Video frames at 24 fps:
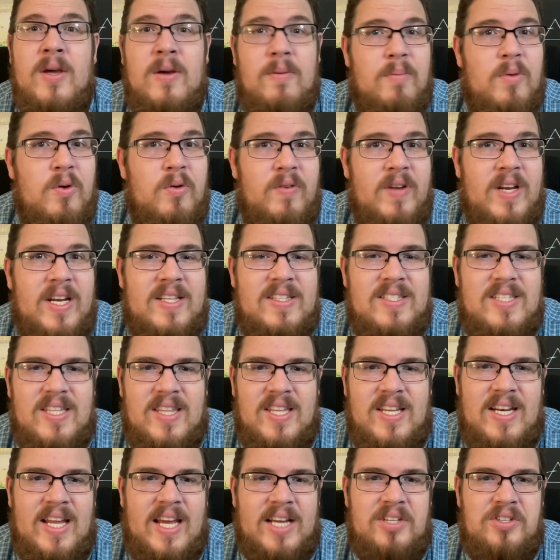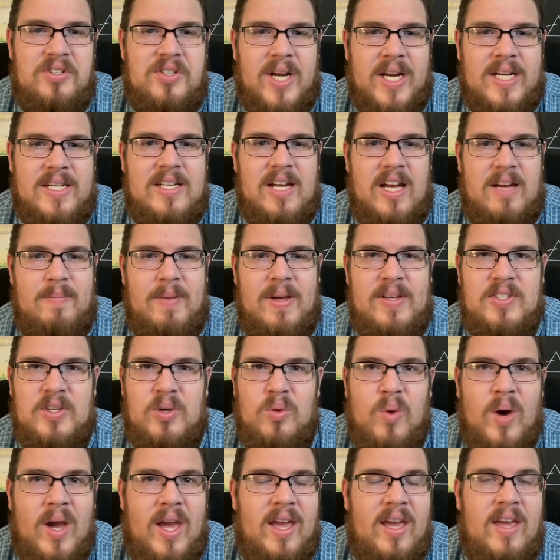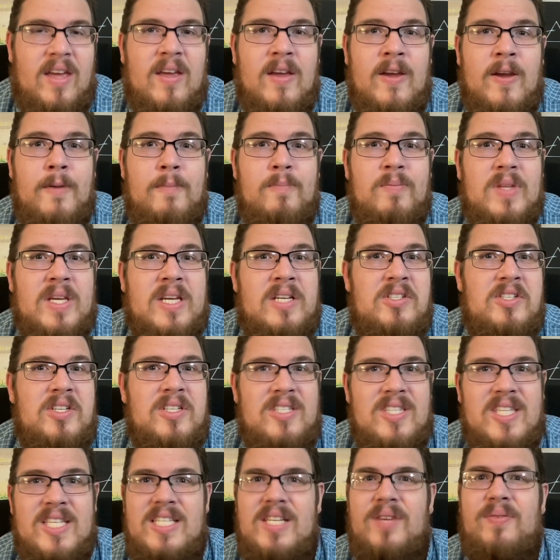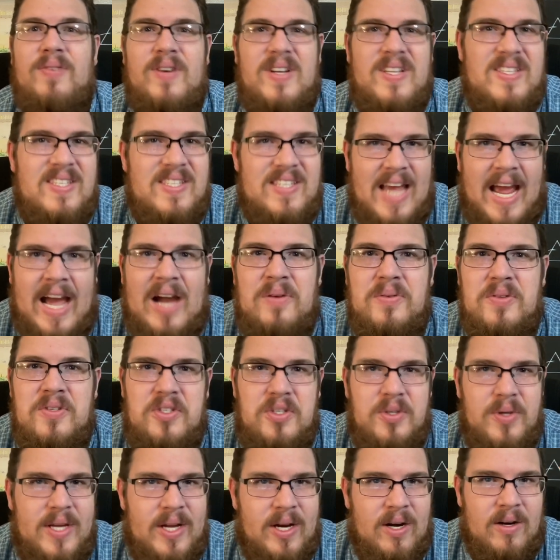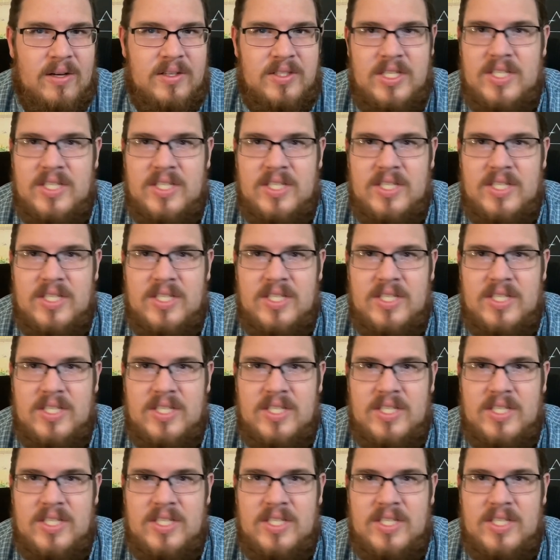Moving into the next track, Time Has a Way, is just the different sounds you hear.